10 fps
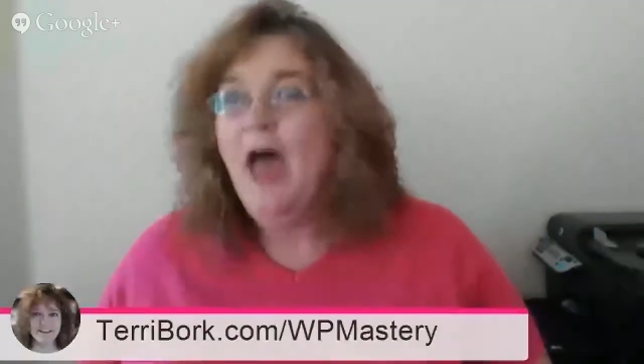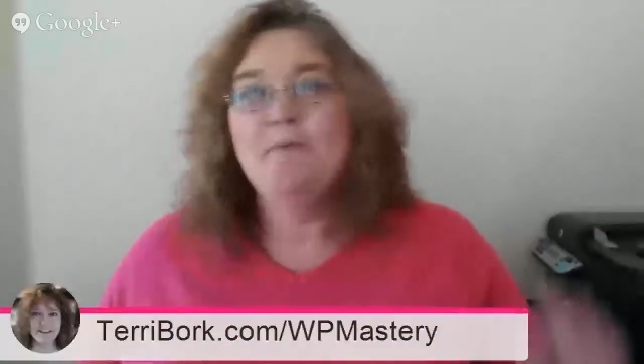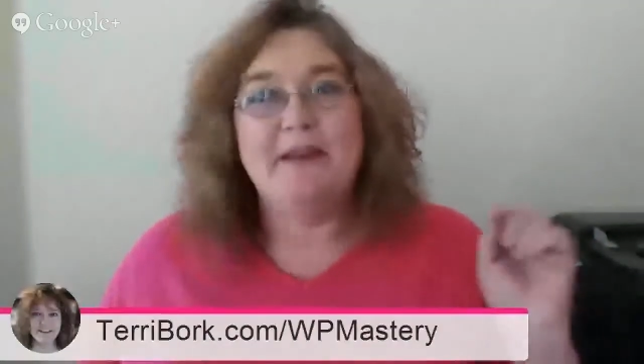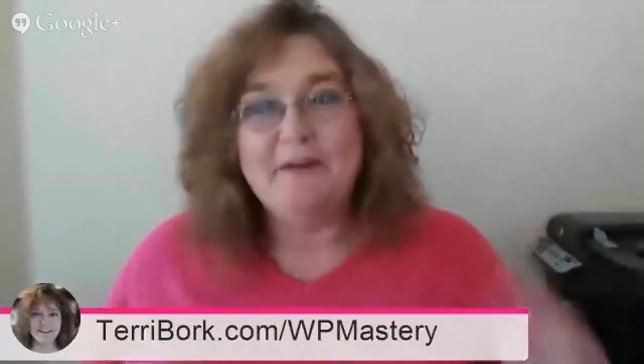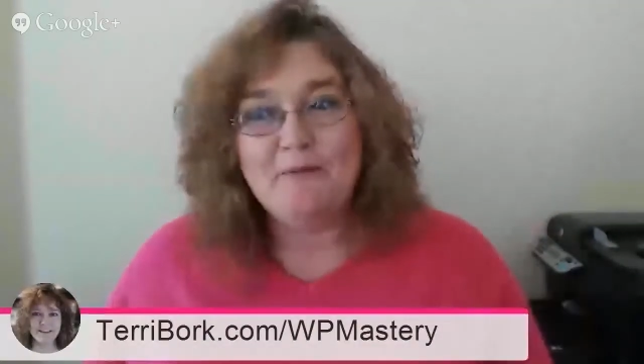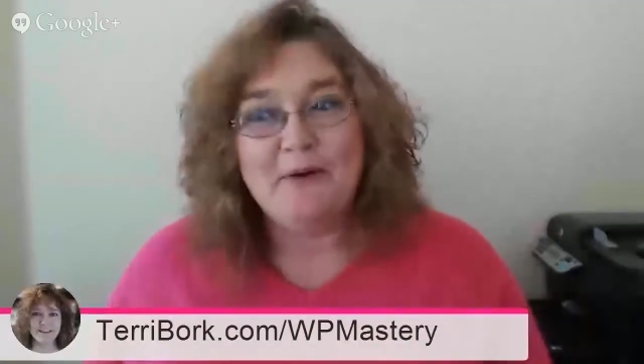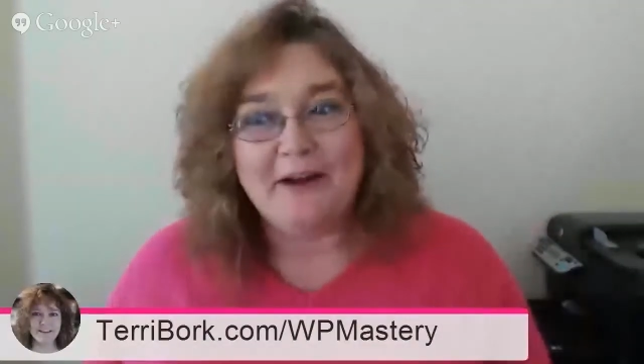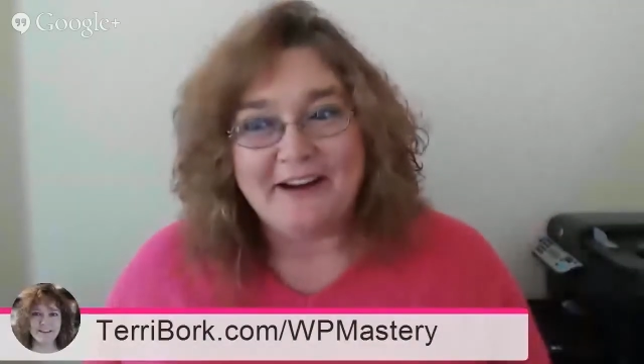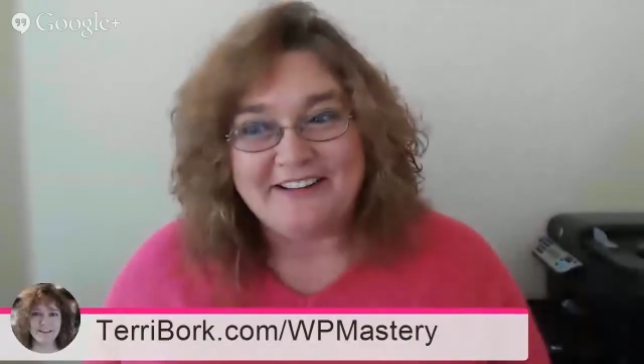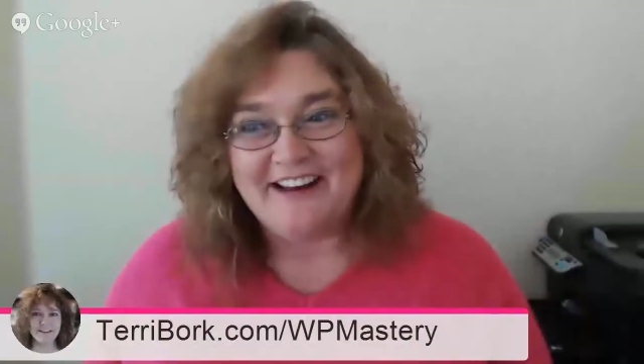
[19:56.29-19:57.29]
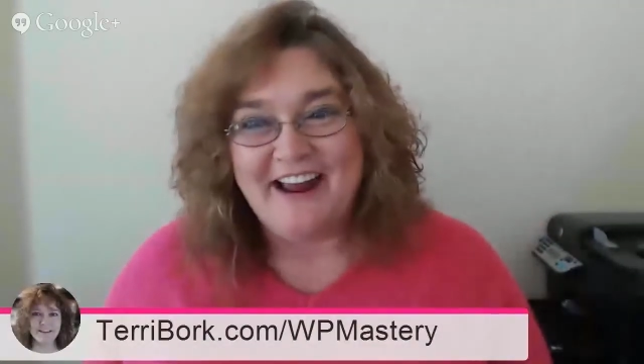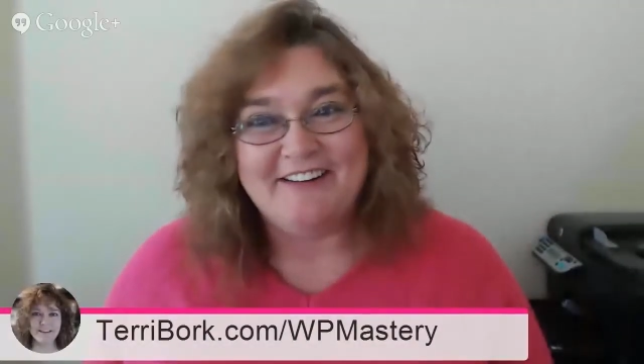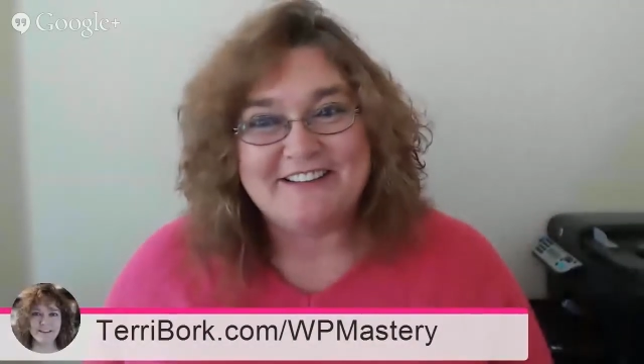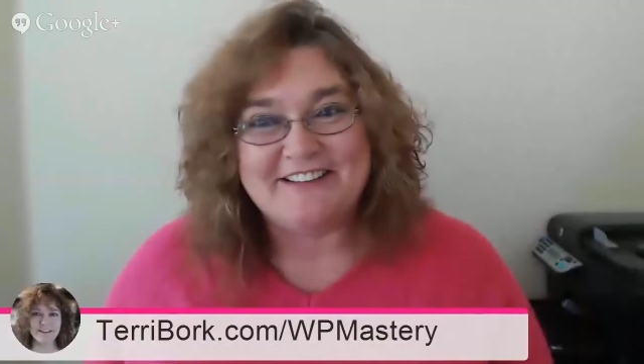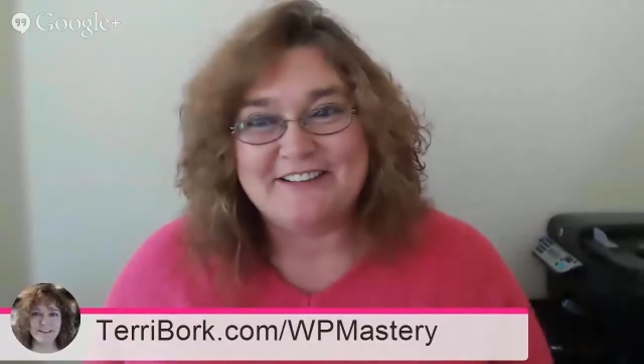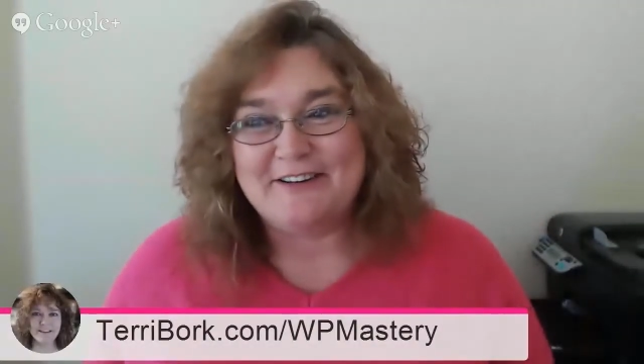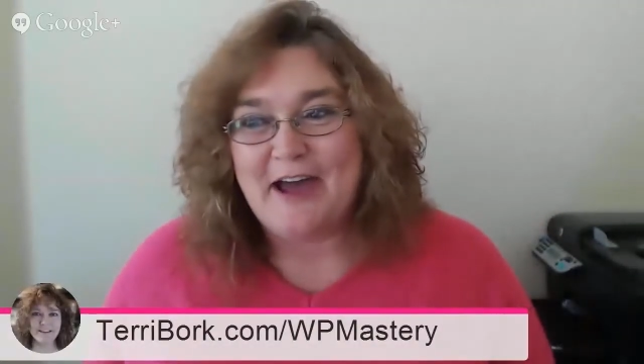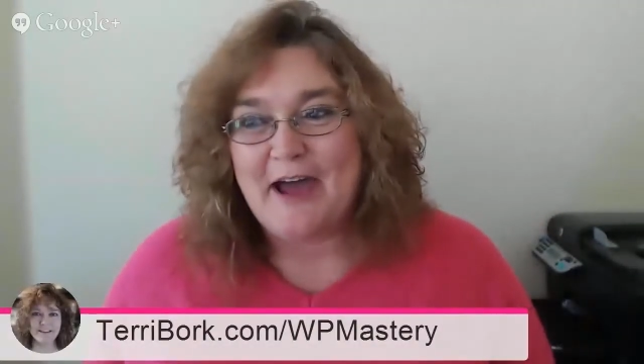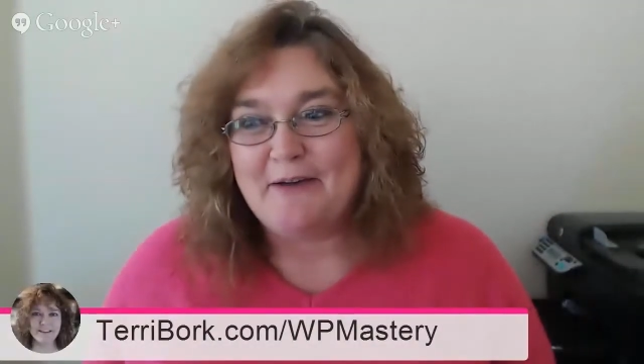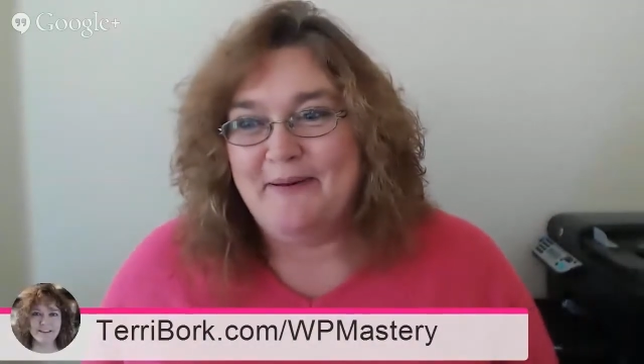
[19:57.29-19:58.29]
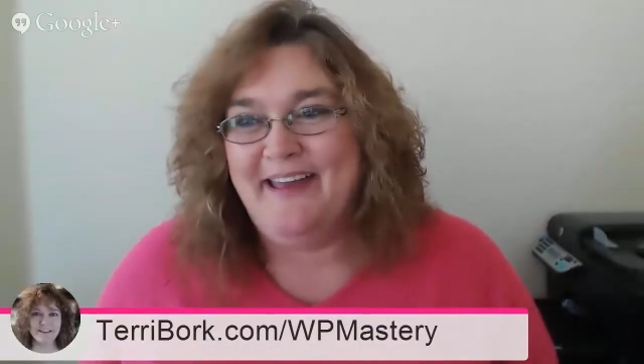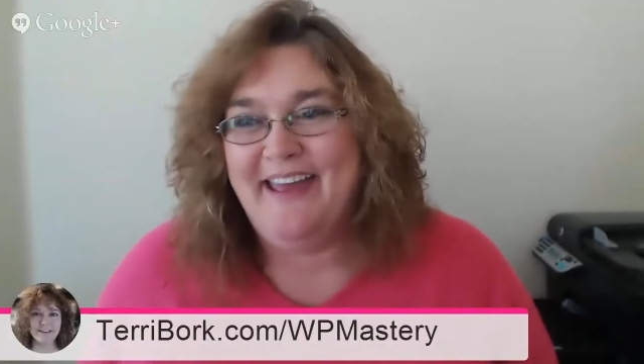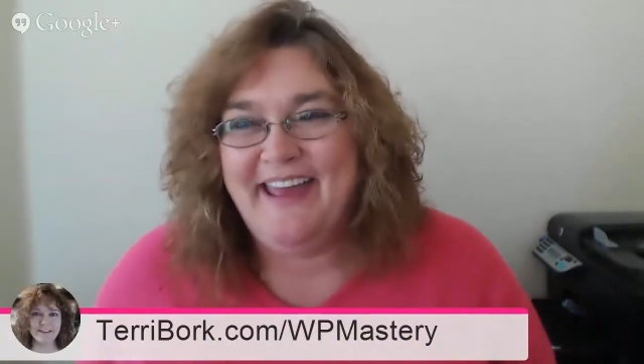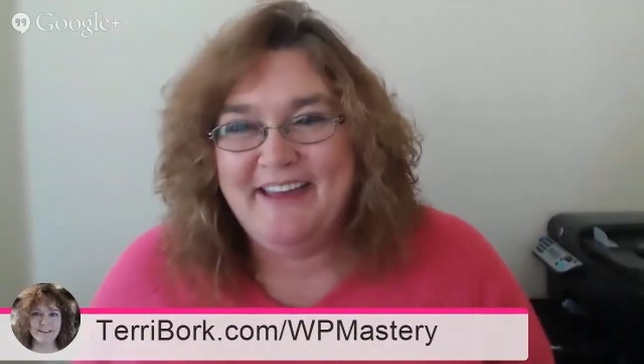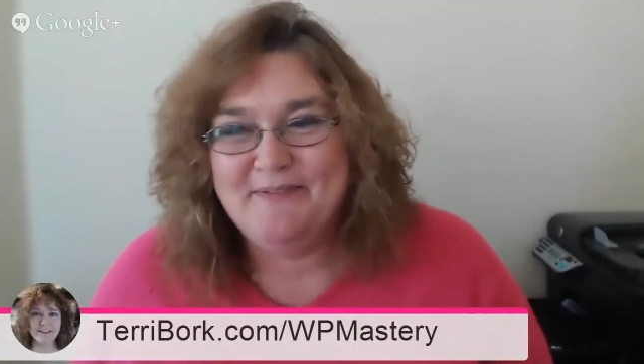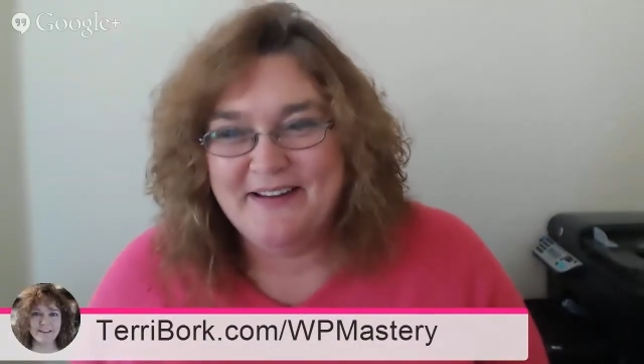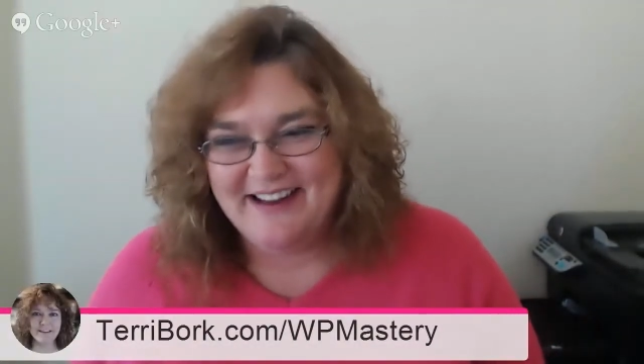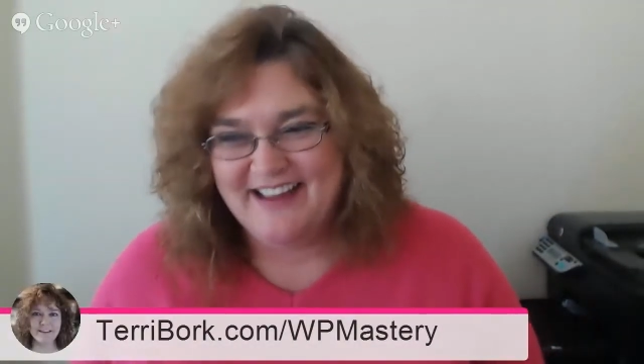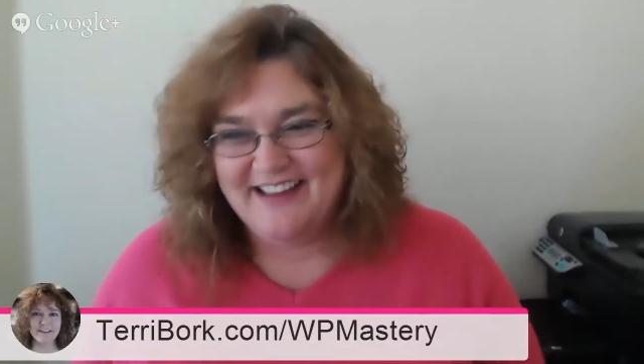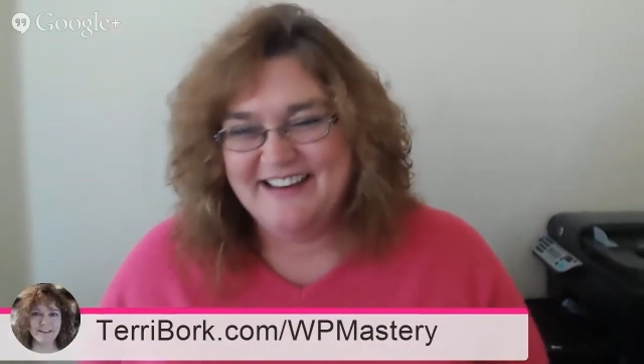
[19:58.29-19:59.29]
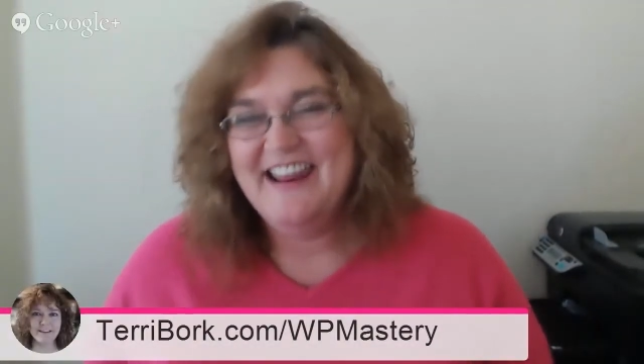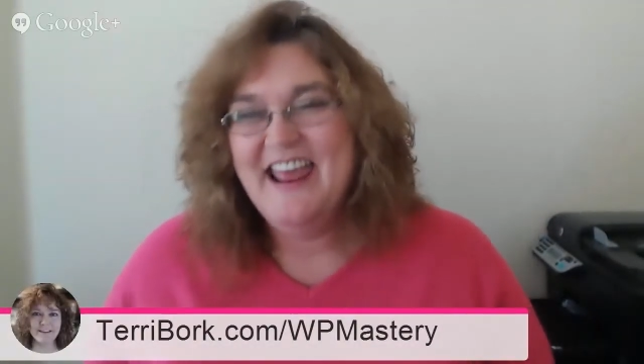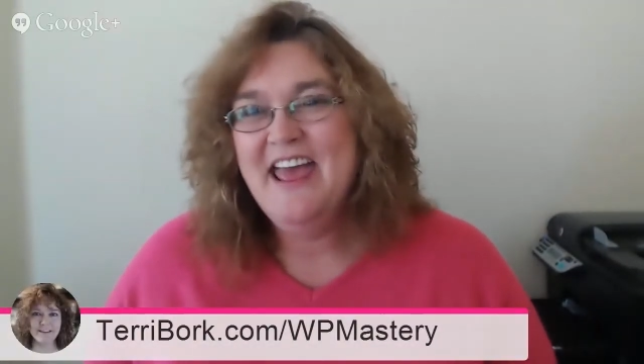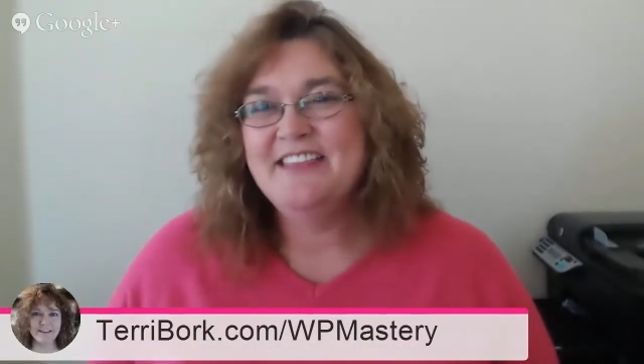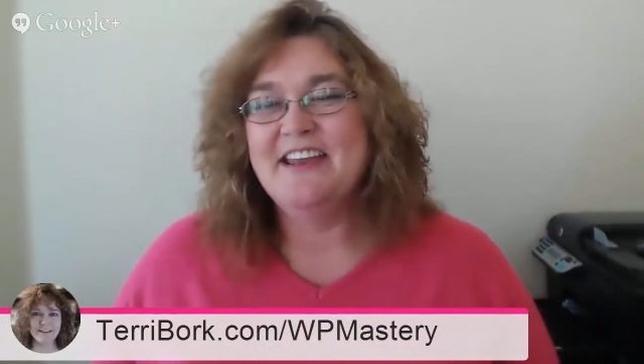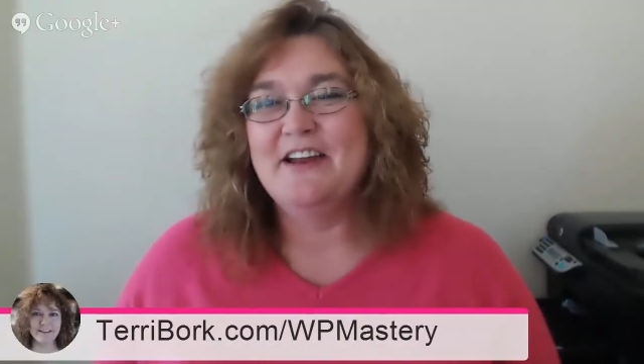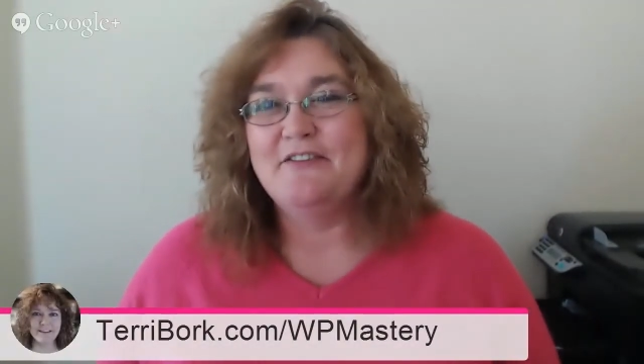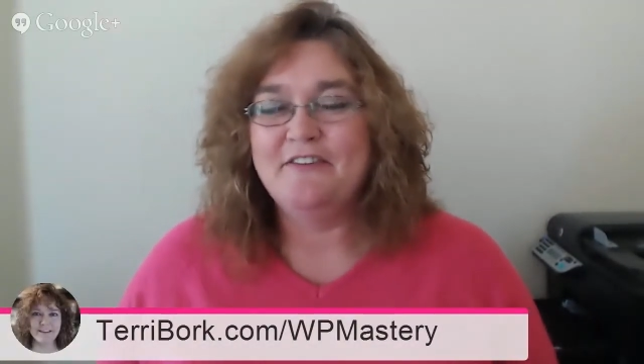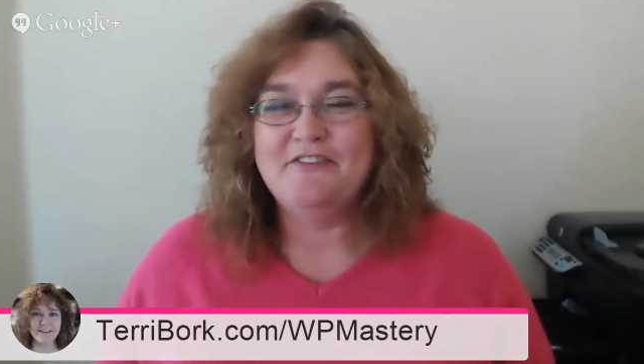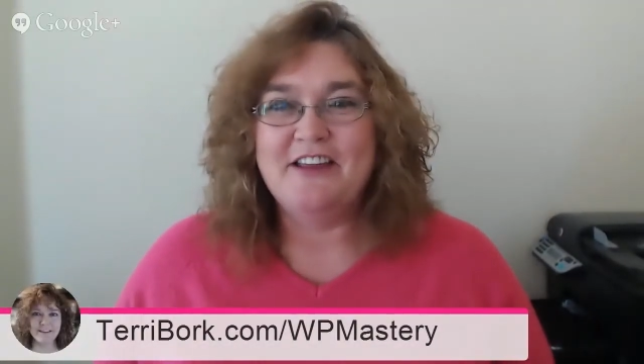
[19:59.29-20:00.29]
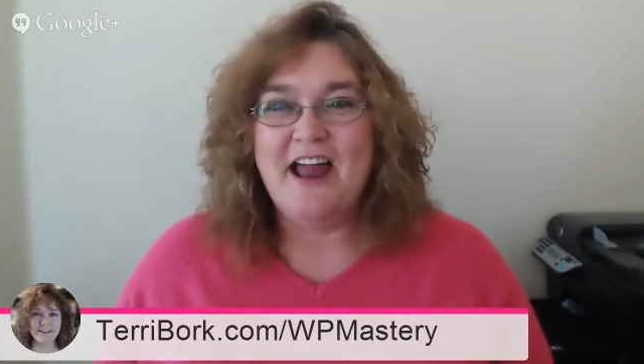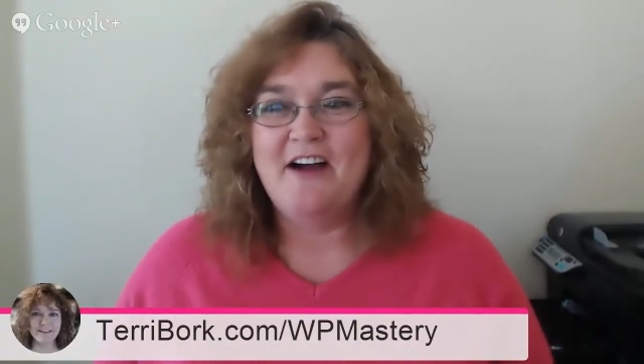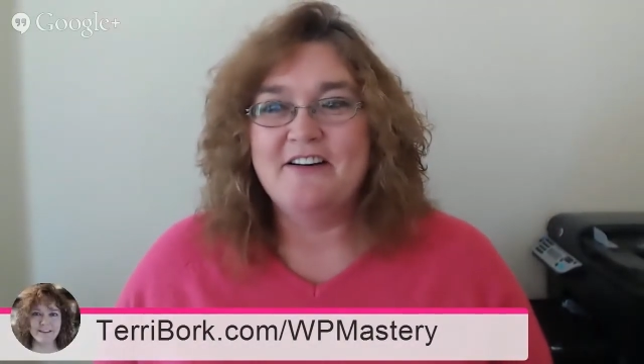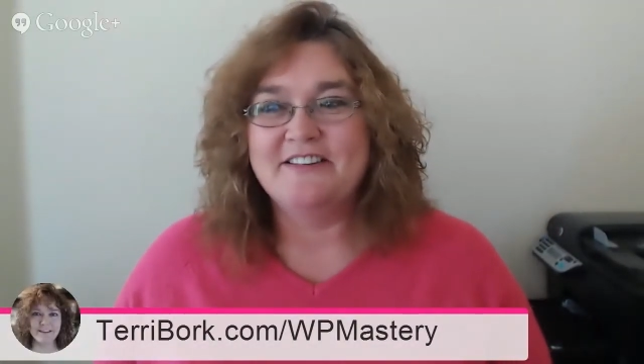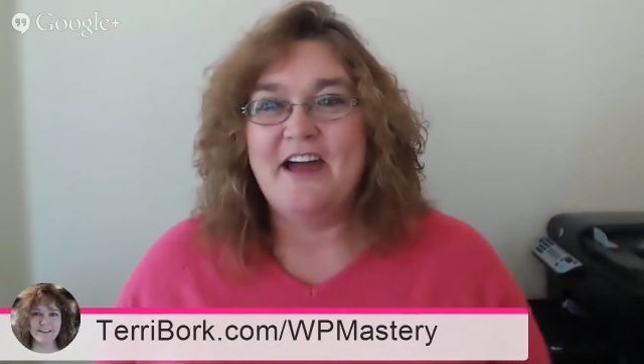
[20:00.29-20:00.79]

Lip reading: But it worked, and I was so happy. 15 hours.